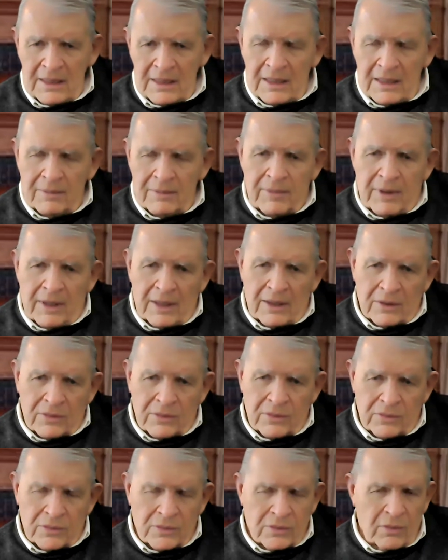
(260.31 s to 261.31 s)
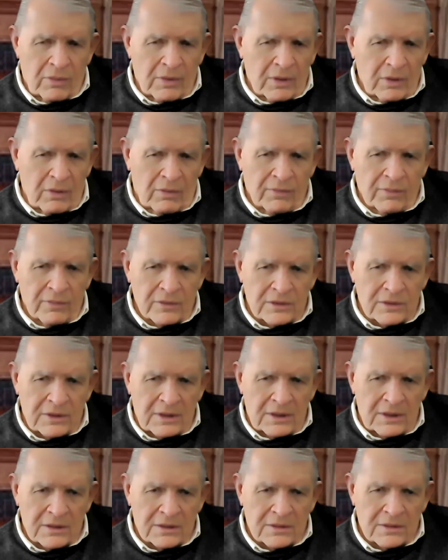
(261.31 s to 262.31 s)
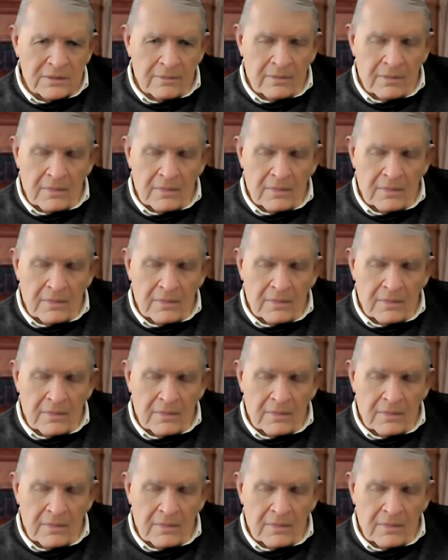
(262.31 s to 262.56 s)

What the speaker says: It may include going overseas.